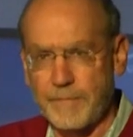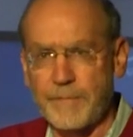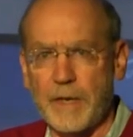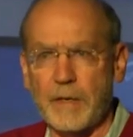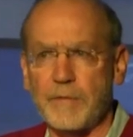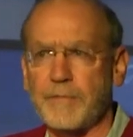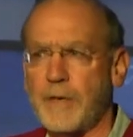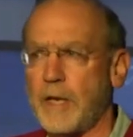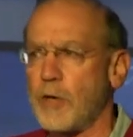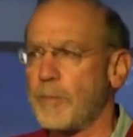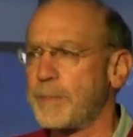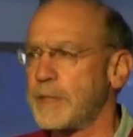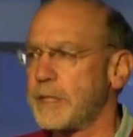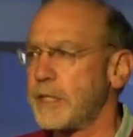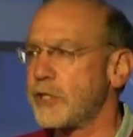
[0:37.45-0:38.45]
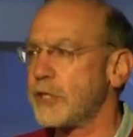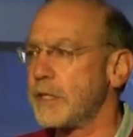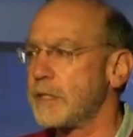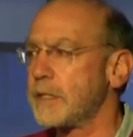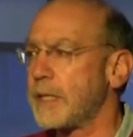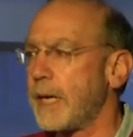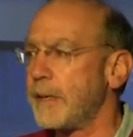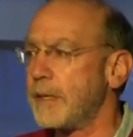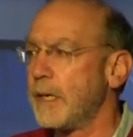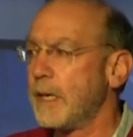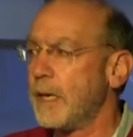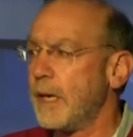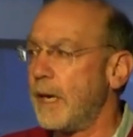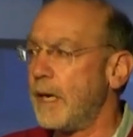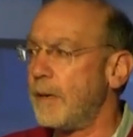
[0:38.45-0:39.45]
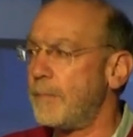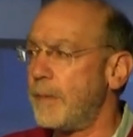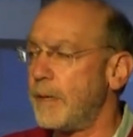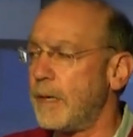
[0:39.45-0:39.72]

fellow positions at uh,